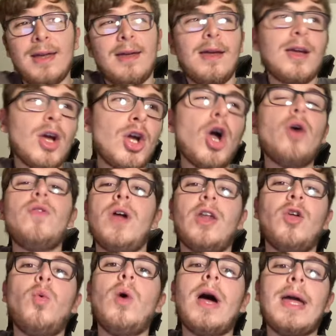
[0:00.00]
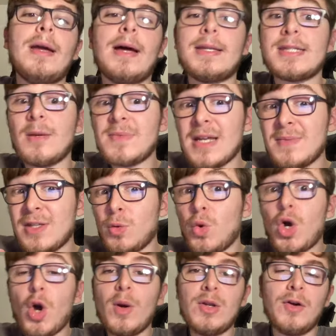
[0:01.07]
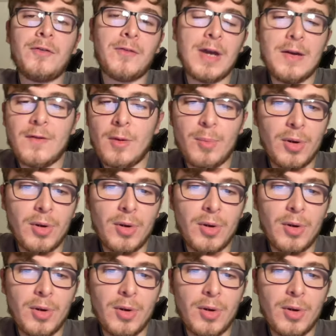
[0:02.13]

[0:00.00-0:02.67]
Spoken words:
it can go the other way, and sometimes they will go in your favour,